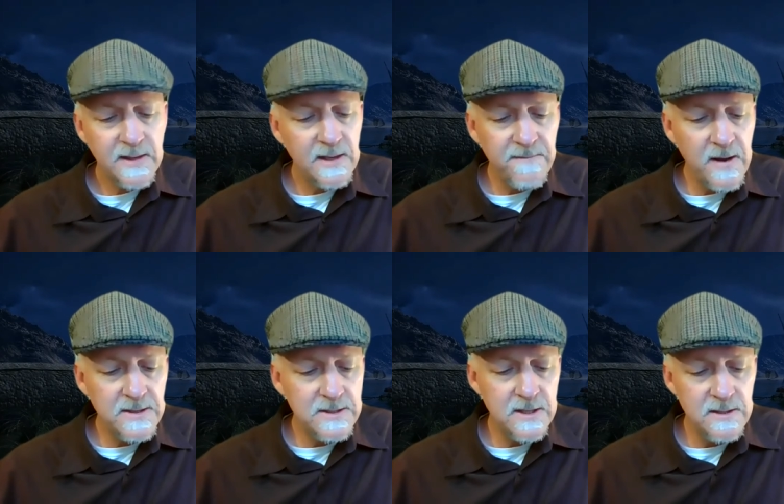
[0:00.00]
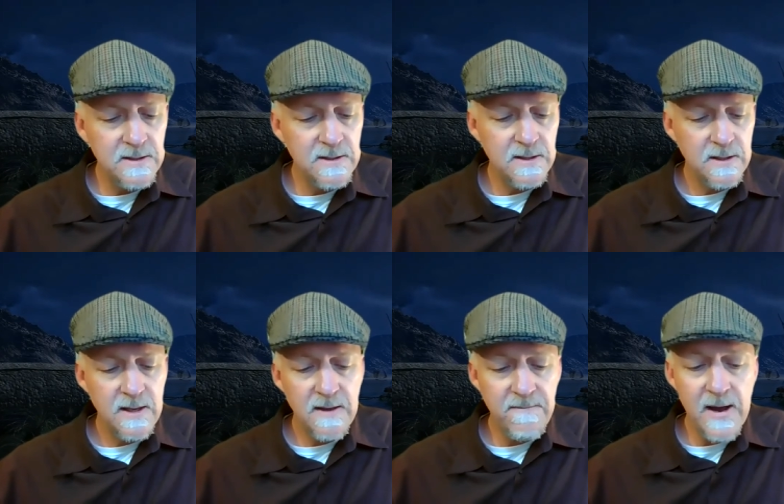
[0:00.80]
If I didn't,
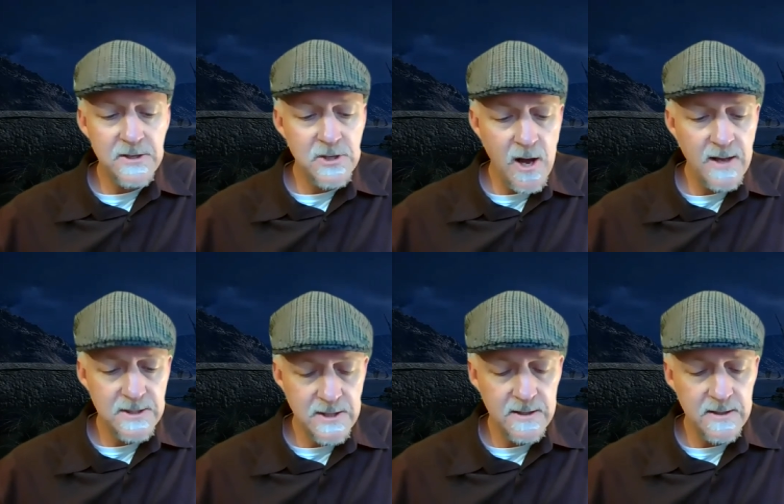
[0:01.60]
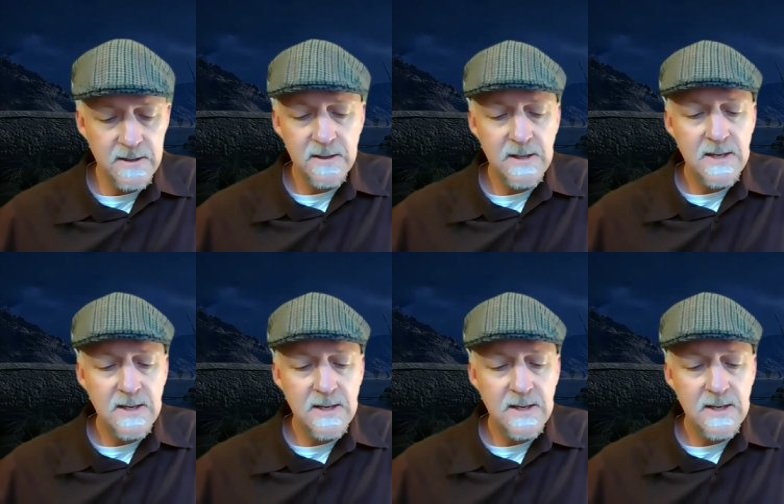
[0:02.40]
if I'd not done it,